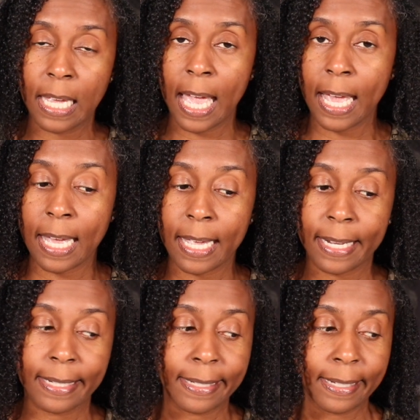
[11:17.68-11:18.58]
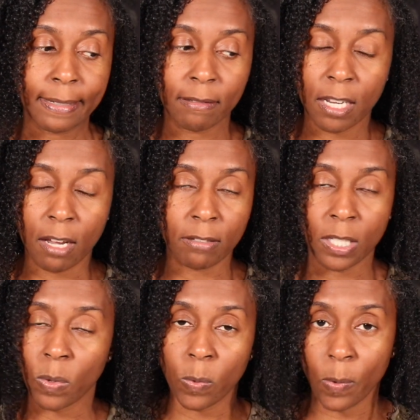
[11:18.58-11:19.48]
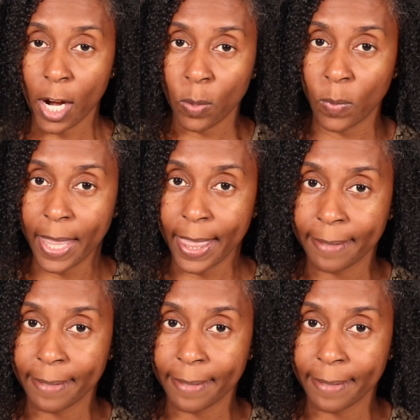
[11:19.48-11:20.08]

and, you know, see what we're working with.